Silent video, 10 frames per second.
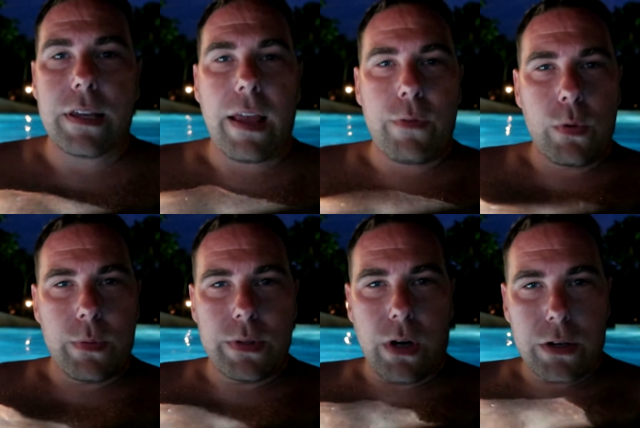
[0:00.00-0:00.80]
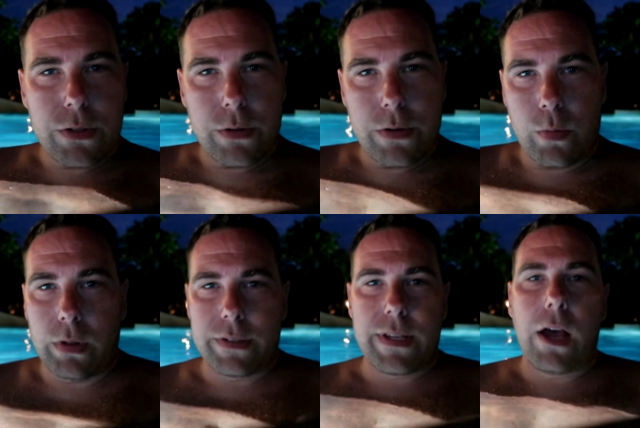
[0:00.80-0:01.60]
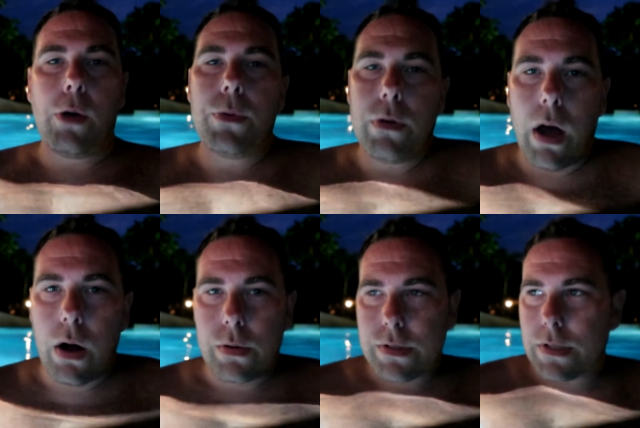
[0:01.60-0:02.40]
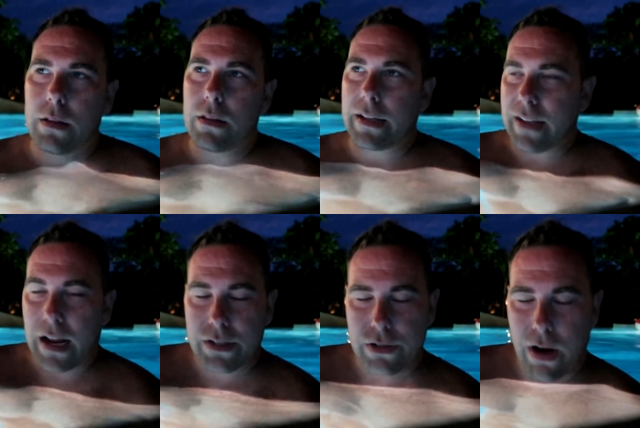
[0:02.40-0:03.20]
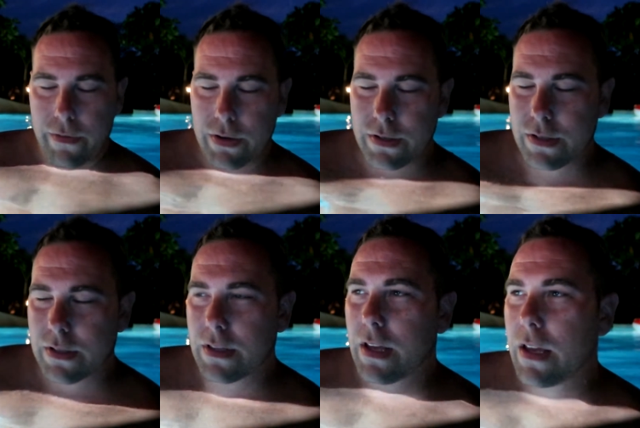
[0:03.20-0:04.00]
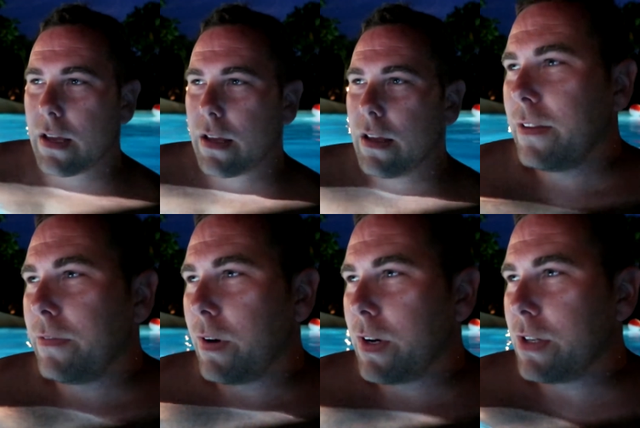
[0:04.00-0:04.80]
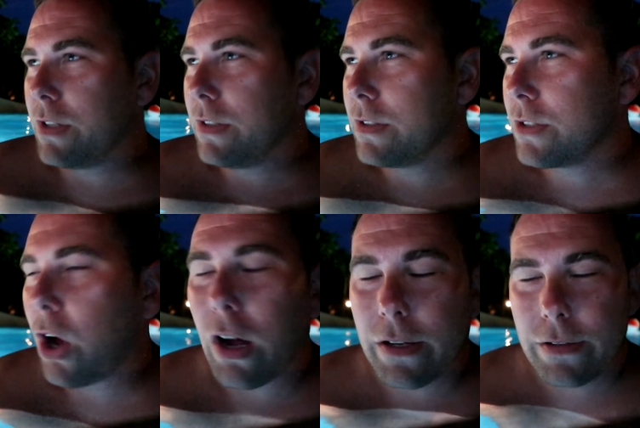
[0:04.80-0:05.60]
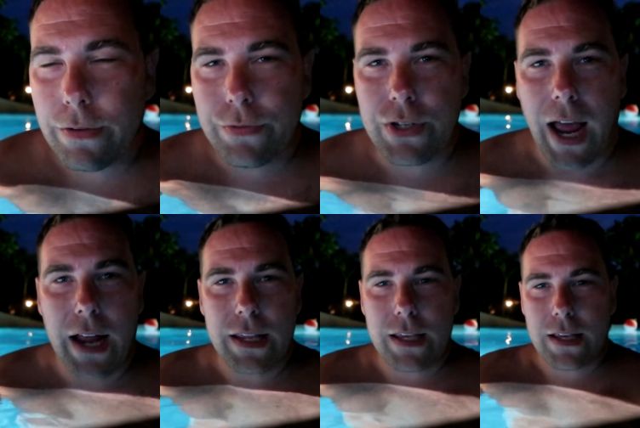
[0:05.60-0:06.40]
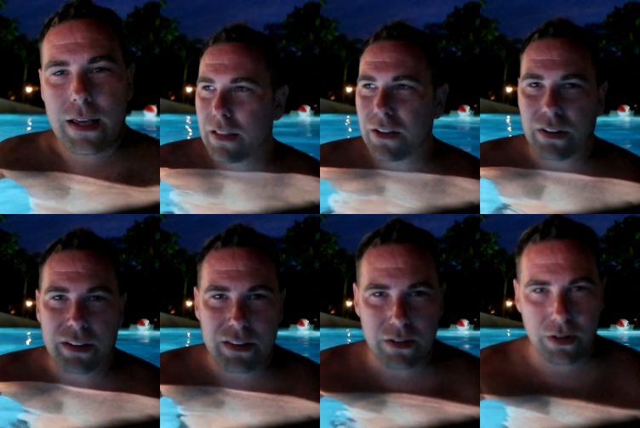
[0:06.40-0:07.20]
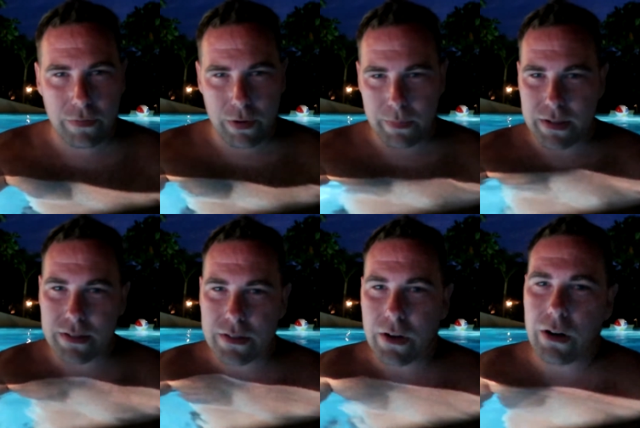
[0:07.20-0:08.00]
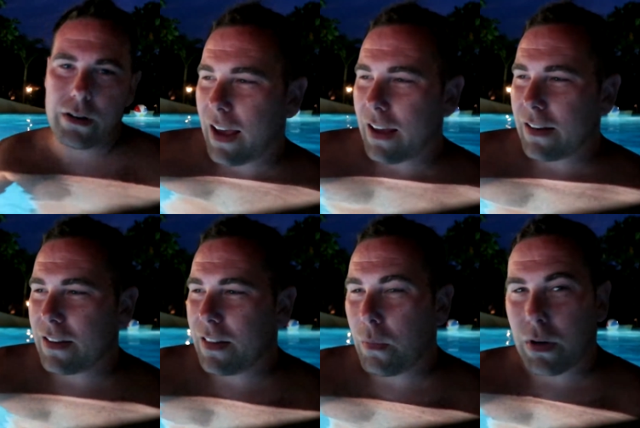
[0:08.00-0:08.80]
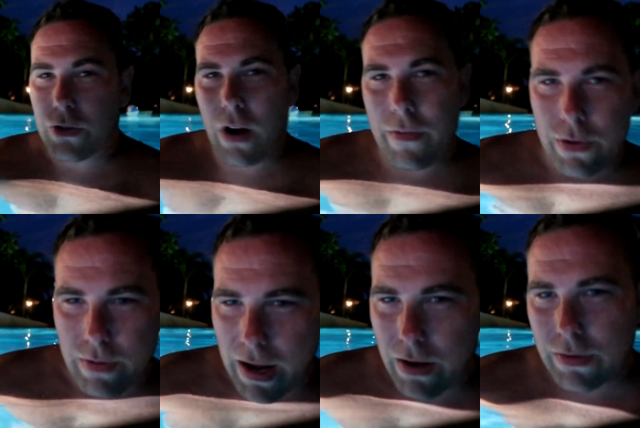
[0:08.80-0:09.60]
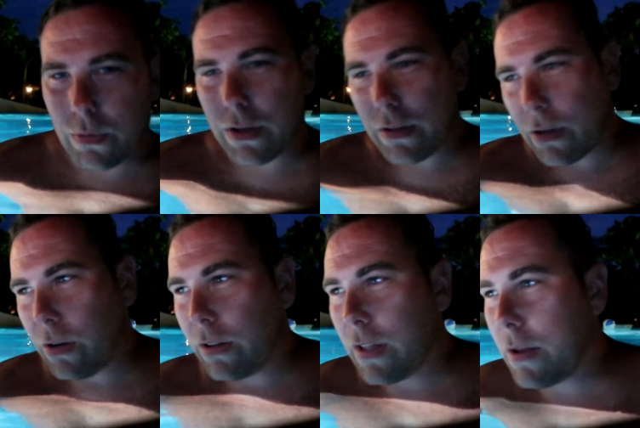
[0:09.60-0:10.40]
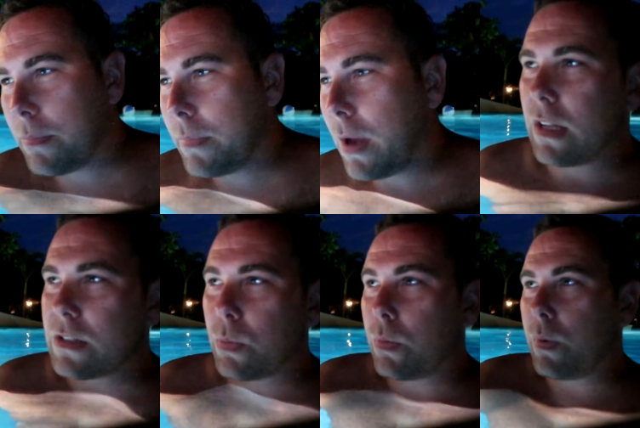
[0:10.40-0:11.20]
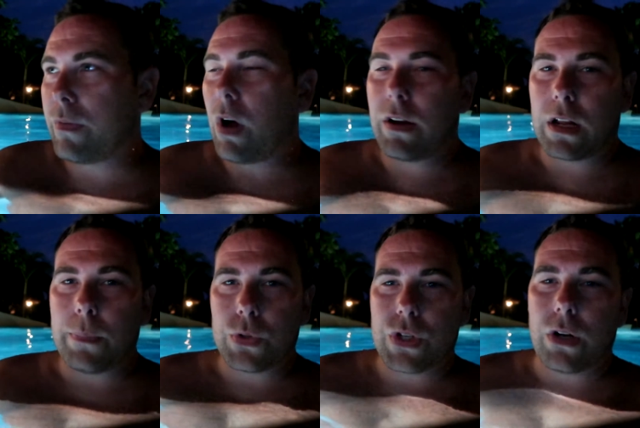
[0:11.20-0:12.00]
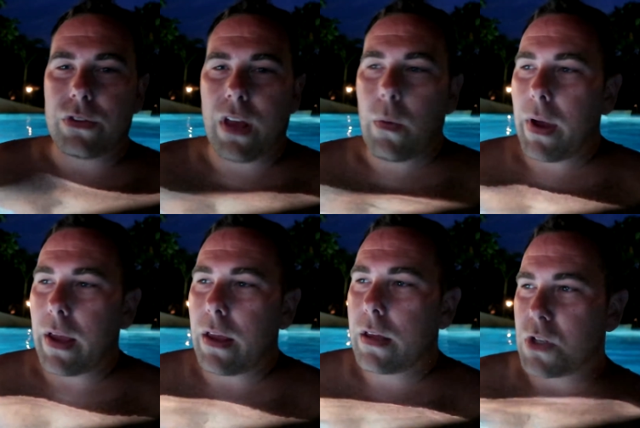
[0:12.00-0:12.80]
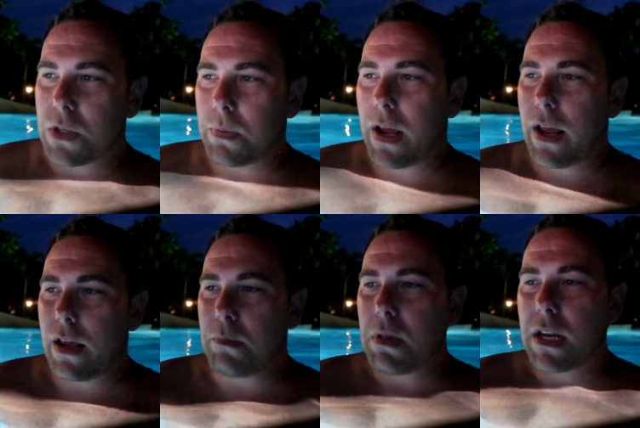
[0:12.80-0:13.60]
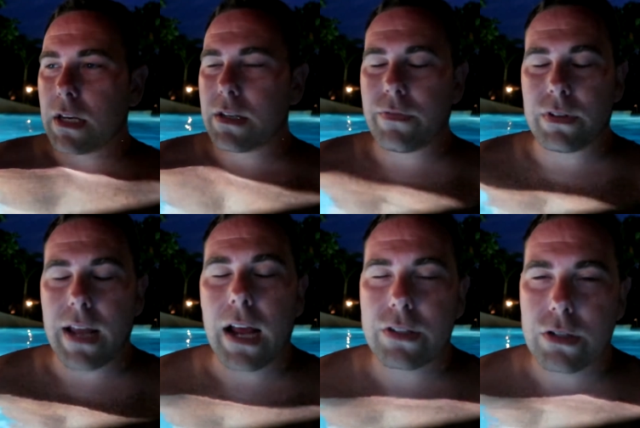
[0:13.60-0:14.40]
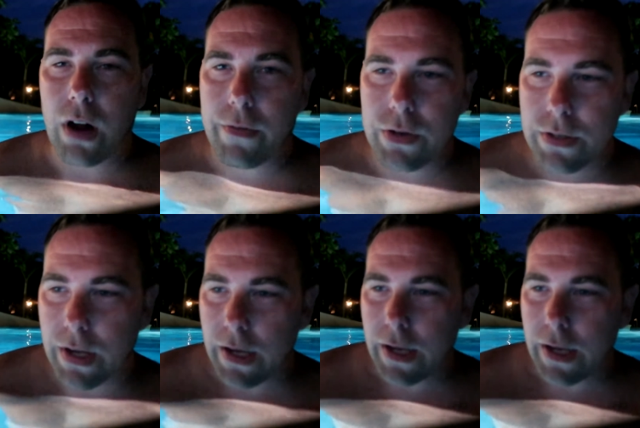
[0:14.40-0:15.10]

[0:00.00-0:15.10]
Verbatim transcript: Like everyone we talk to, they're willing to help you out. Like taxi drivers, they, they're very talkative, chatty. They'll, they'll give you your business card and they want to drive you around. They want you to call them. That's what we've gotten a couple shuttles that way just by meeting different taxi drivers.